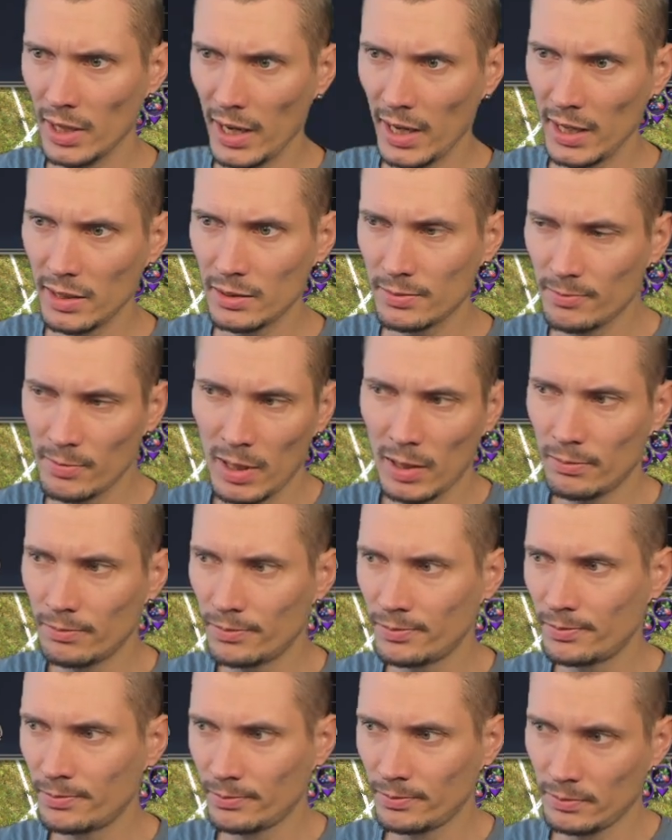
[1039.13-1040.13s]
that, well,
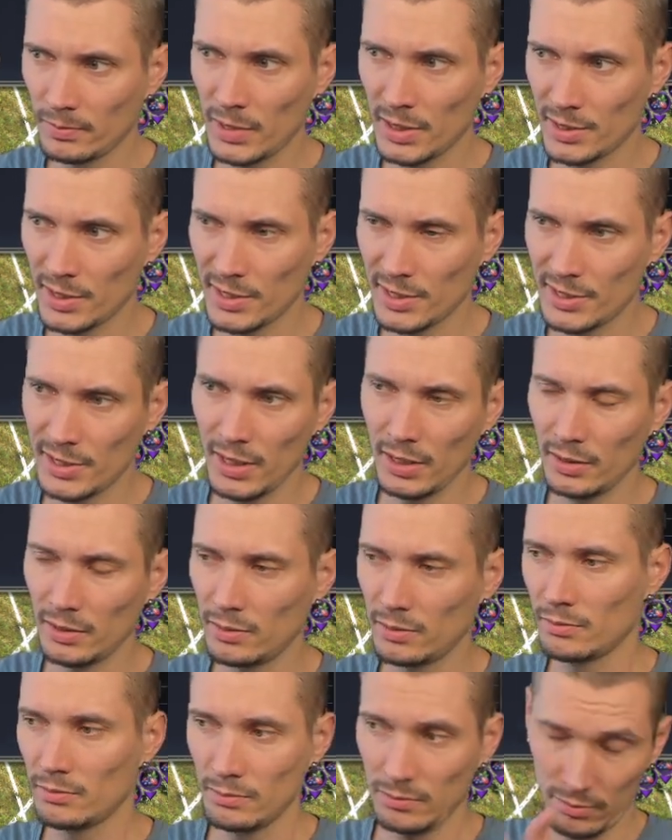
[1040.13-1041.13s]
as I said,
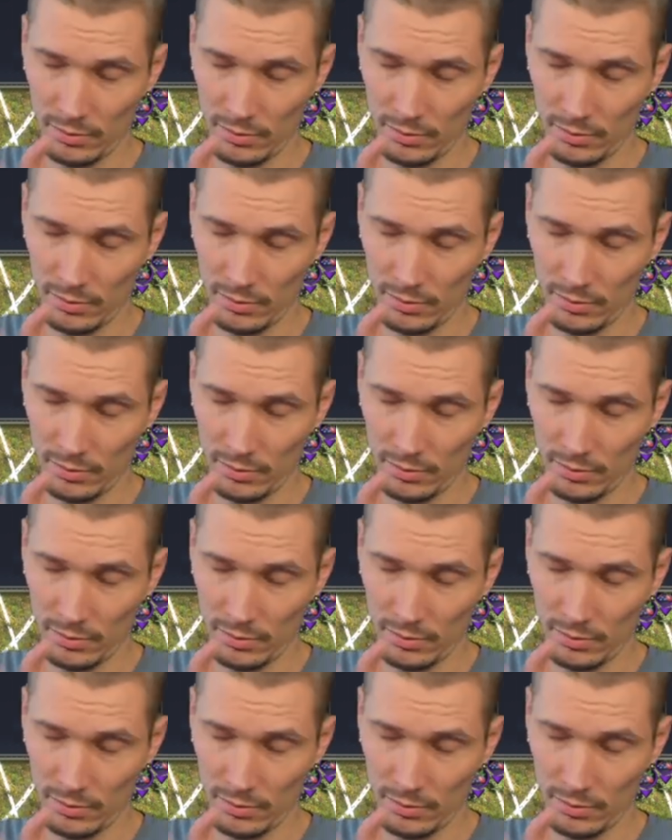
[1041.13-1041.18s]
